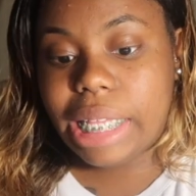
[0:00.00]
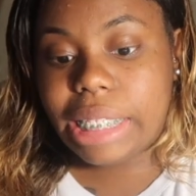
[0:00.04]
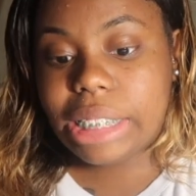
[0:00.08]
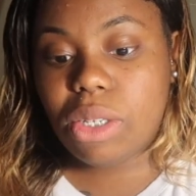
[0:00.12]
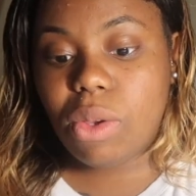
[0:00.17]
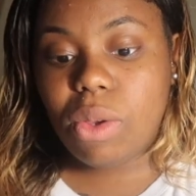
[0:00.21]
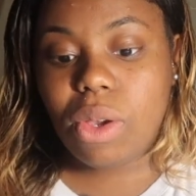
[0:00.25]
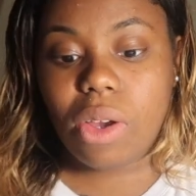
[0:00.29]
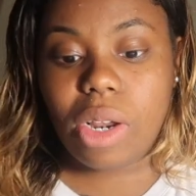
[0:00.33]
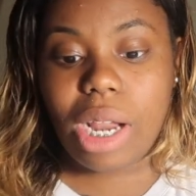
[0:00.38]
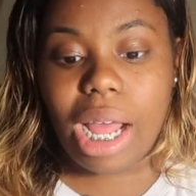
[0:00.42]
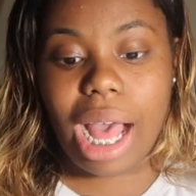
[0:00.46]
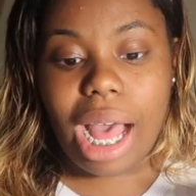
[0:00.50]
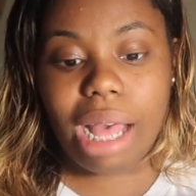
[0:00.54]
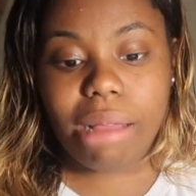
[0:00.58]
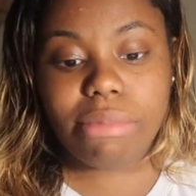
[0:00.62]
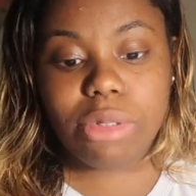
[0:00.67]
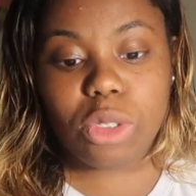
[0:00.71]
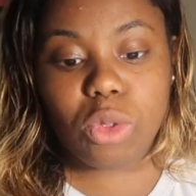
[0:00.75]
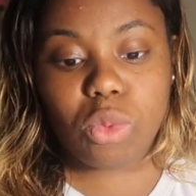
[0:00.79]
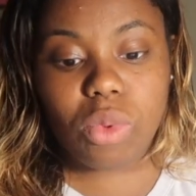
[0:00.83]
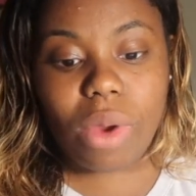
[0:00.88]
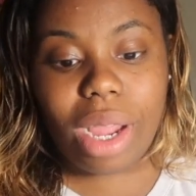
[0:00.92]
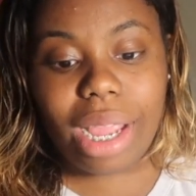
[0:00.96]
So we're gonna
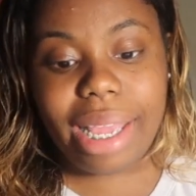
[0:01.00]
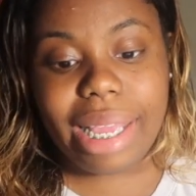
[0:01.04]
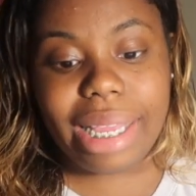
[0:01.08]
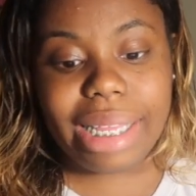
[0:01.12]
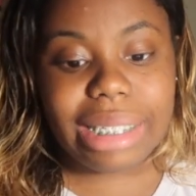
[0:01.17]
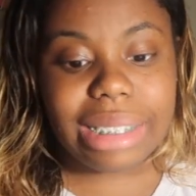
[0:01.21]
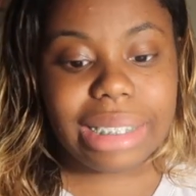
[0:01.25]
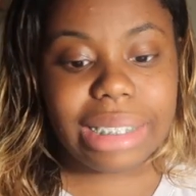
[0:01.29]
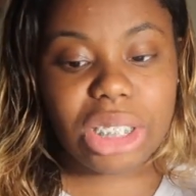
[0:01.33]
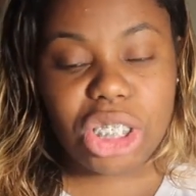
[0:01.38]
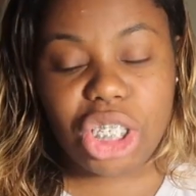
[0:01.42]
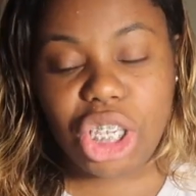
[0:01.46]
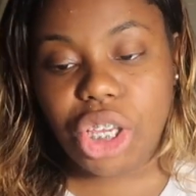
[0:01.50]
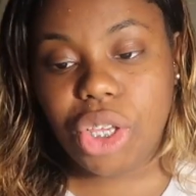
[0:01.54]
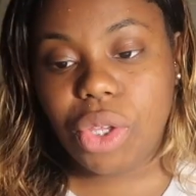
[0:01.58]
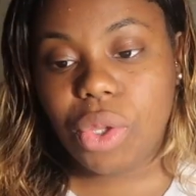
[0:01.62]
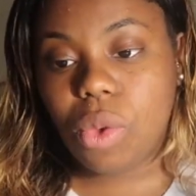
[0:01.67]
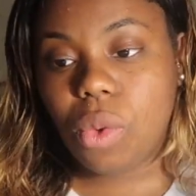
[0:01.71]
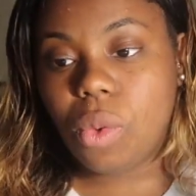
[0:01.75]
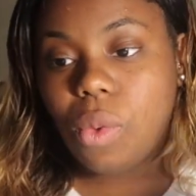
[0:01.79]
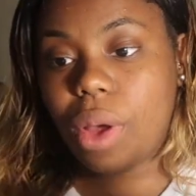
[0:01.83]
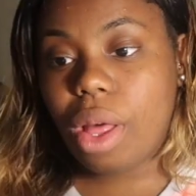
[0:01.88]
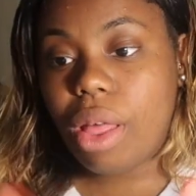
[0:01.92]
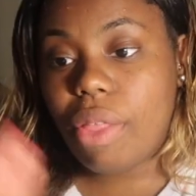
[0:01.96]
hop right
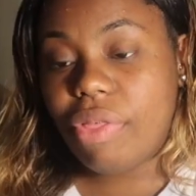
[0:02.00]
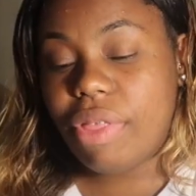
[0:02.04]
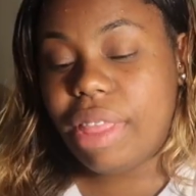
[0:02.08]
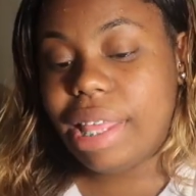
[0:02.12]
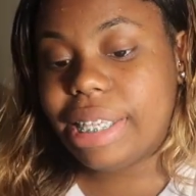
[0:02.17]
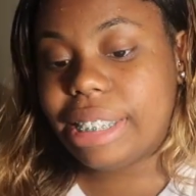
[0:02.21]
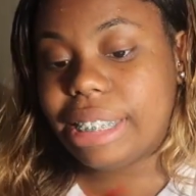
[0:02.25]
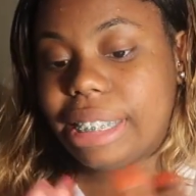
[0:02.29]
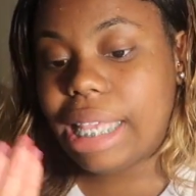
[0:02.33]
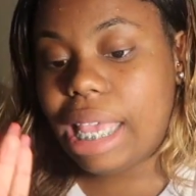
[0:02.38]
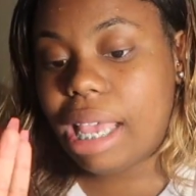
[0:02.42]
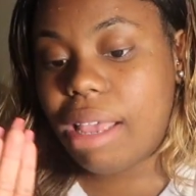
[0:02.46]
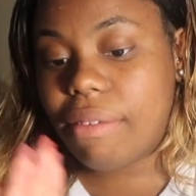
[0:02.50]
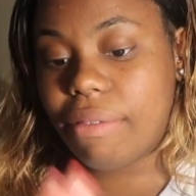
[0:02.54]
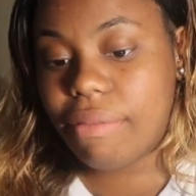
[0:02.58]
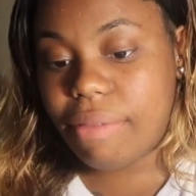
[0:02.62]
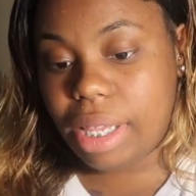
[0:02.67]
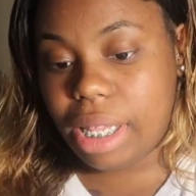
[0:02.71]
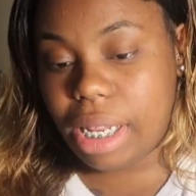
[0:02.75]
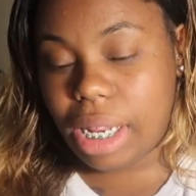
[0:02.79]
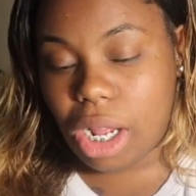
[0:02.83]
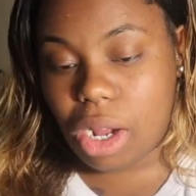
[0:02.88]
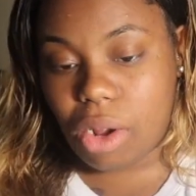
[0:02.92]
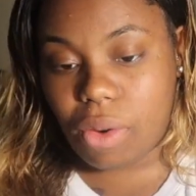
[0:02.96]
into this
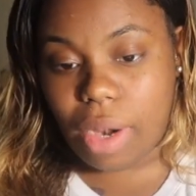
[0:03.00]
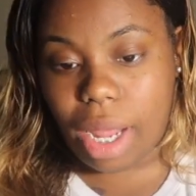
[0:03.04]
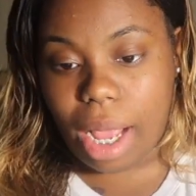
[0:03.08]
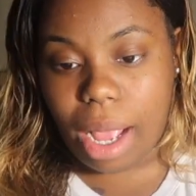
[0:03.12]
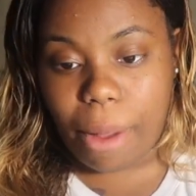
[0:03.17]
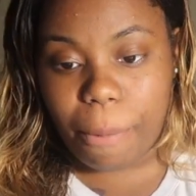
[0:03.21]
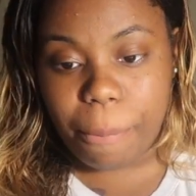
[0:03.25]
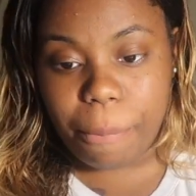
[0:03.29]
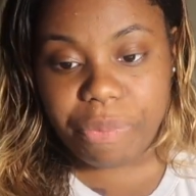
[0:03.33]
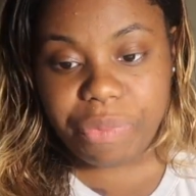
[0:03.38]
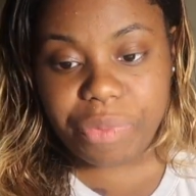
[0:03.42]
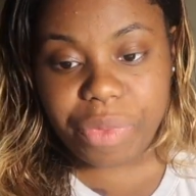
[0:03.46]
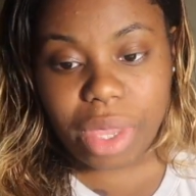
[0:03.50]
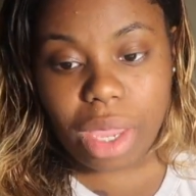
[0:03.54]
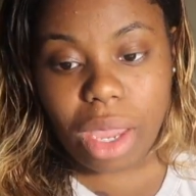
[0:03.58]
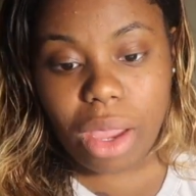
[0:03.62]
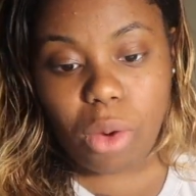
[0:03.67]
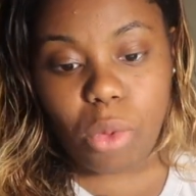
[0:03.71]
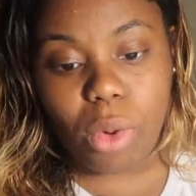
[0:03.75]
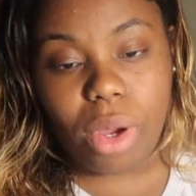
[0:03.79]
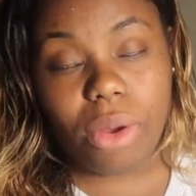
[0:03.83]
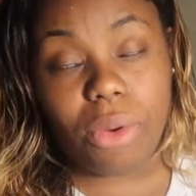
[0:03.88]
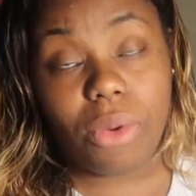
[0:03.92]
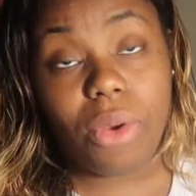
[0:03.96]
video now.
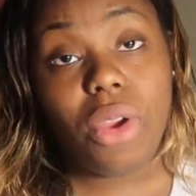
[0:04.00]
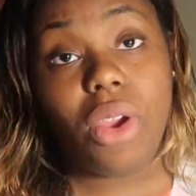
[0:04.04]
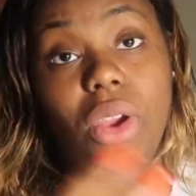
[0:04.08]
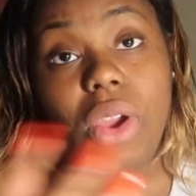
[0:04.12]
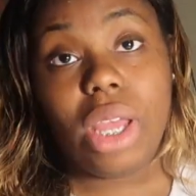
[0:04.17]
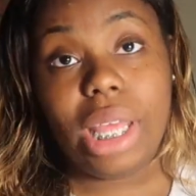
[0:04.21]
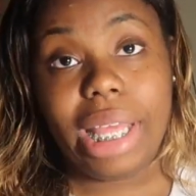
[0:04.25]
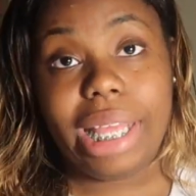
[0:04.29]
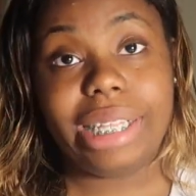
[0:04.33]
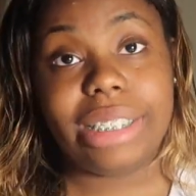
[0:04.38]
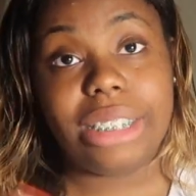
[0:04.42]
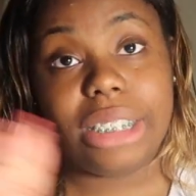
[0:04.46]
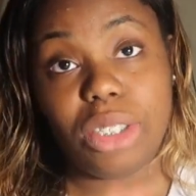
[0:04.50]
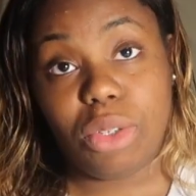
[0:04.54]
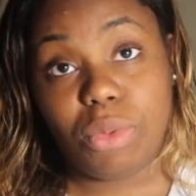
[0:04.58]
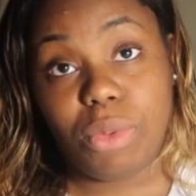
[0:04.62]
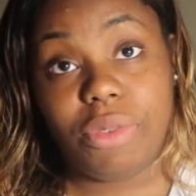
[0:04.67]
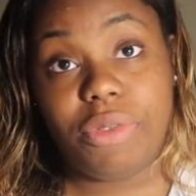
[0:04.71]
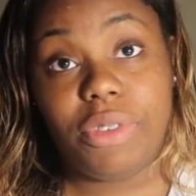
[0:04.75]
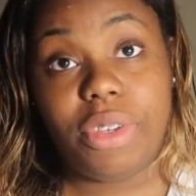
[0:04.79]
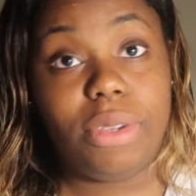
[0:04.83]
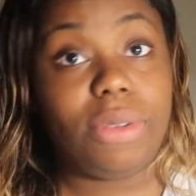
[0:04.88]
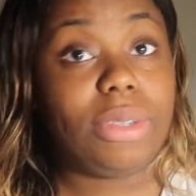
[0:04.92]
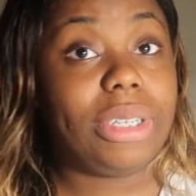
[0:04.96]
Well, into the
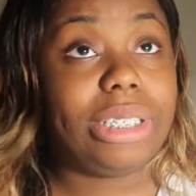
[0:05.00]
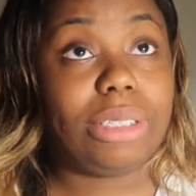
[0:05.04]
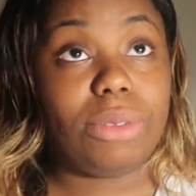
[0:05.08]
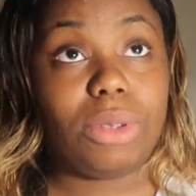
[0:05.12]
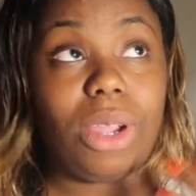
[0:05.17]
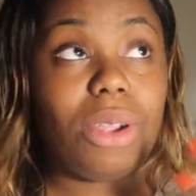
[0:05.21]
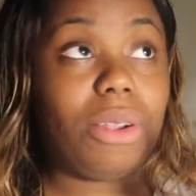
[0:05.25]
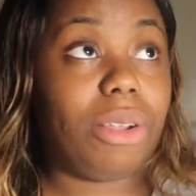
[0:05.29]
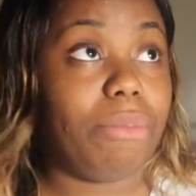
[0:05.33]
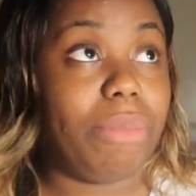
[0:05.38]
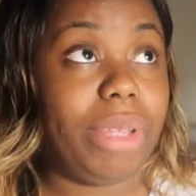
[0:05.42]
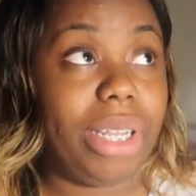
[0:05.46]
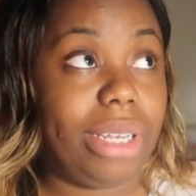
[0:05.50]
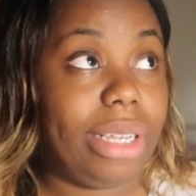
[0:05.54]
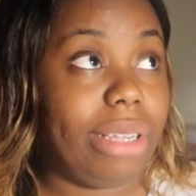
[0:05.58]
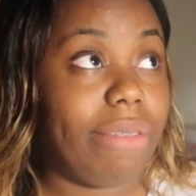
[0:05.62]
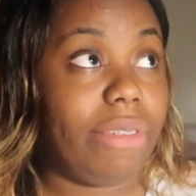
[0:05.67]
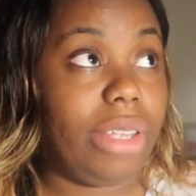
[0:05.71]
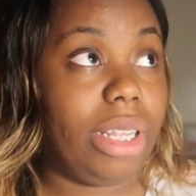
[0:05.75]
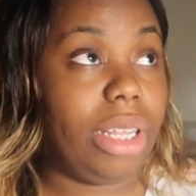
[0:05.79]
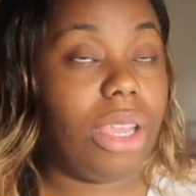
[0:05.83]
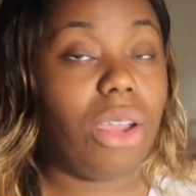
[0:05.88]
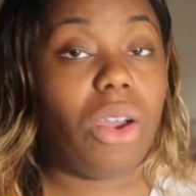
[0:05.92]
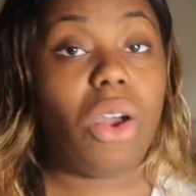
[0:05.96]
review because we already been in the
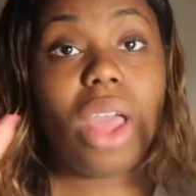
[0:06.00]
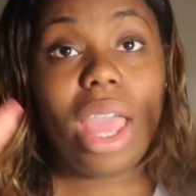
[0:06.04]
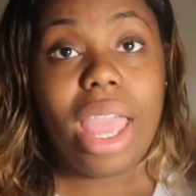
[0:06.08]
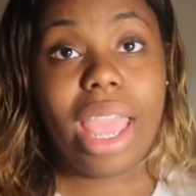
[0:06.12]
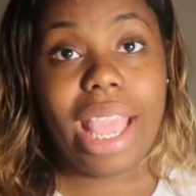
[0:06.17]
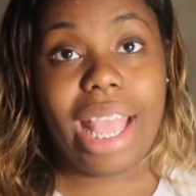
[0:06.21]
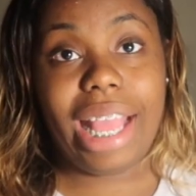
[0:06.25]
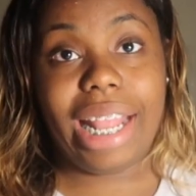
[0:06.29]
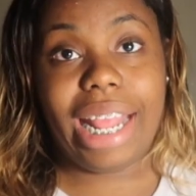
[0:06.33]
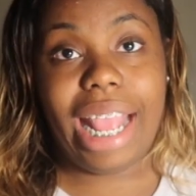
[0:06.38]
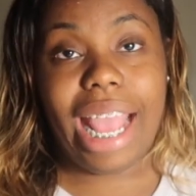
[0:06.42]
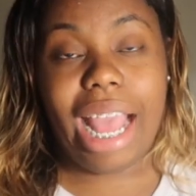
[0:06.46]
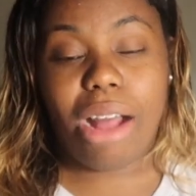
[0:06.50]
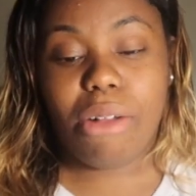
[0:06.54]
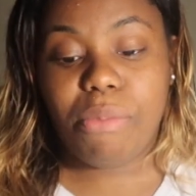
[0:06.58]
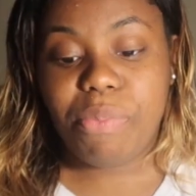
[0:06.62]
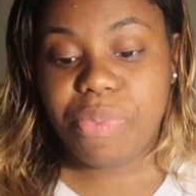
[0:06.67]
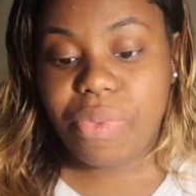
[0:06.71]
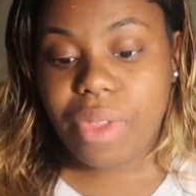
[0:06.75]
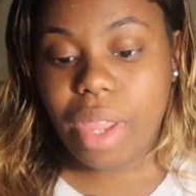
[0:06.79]
video. Anyhow,